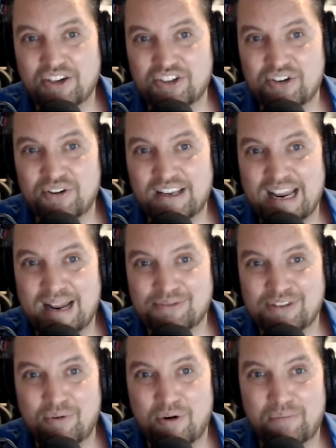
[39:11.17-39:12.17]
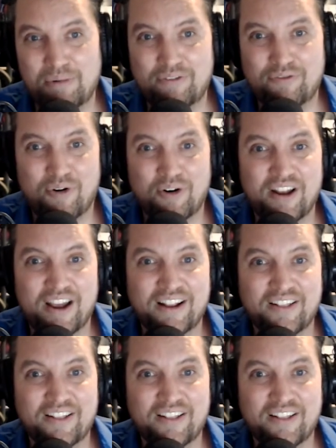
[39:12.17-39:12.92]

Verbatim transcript: shooting game, so they won't play Fortnite.